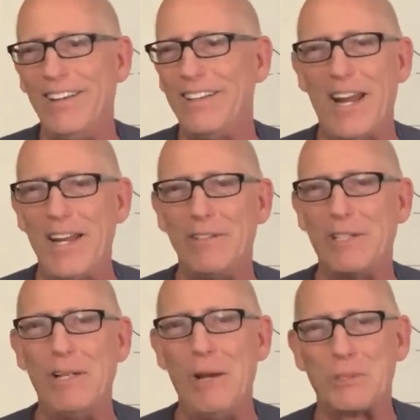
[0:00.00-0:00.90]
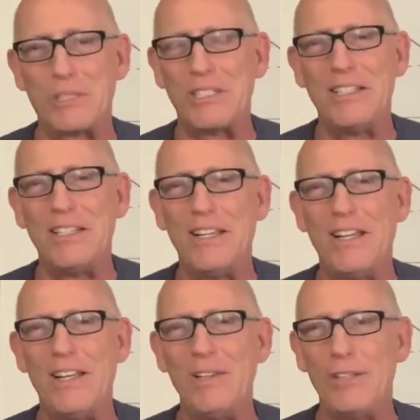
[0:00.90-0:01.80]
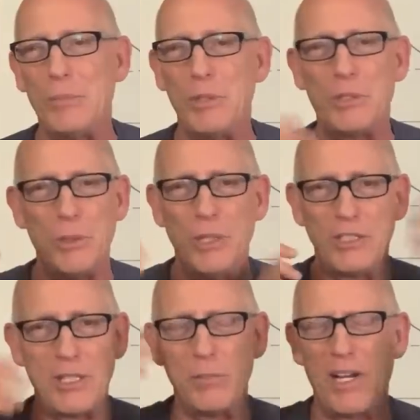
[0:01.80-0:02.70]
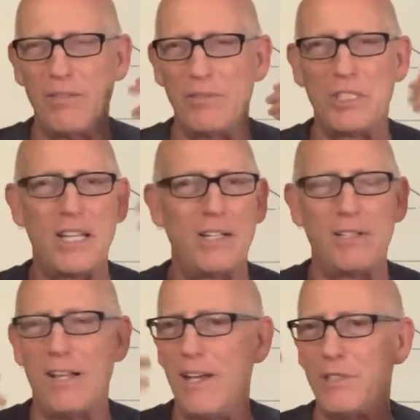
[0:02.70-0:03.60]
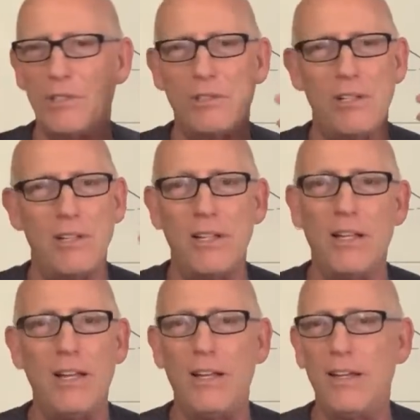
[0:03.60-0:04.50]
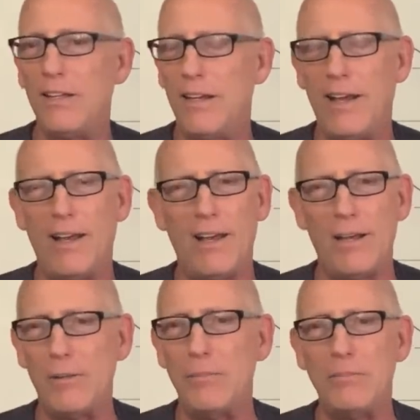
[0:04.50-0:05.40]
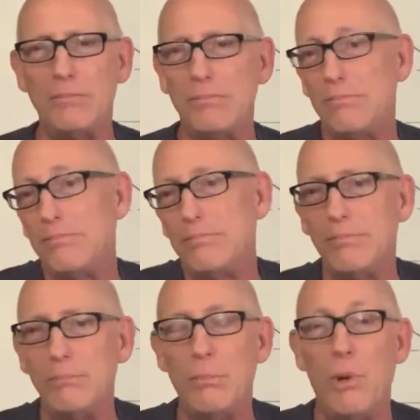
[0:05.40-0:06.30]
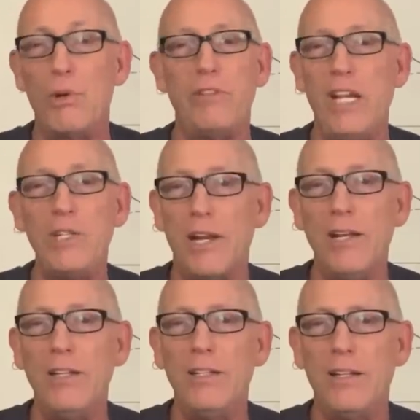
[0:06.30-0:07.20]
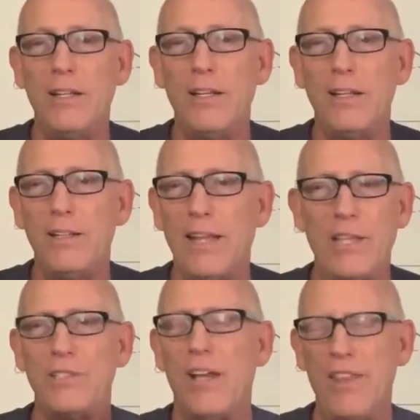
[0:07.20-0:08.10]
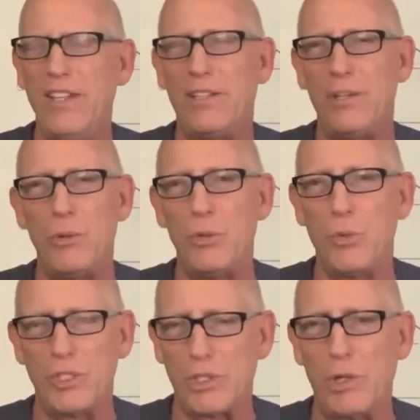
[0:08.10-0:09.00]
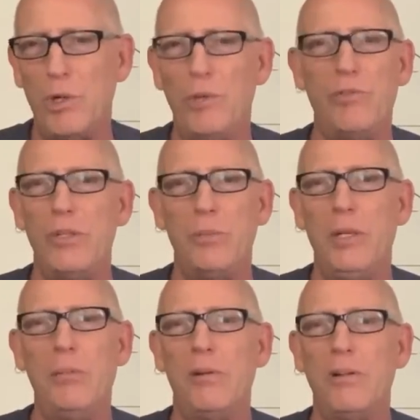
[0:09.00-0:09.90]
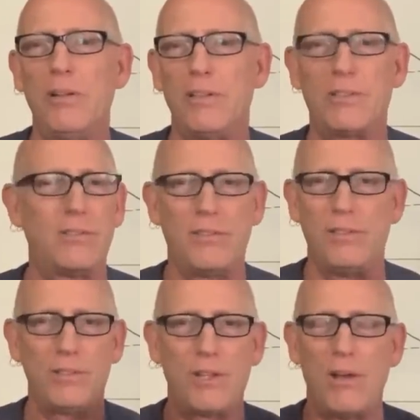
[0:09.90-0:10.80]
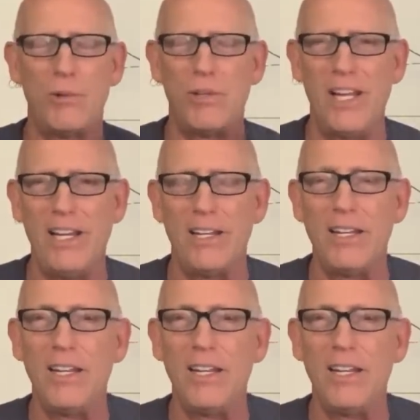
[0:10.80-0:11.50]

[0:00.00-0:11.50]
not even close. They're pursuing some kind of psychological um, motivation that has nothing to do with what's good for the people, it's just unrelated.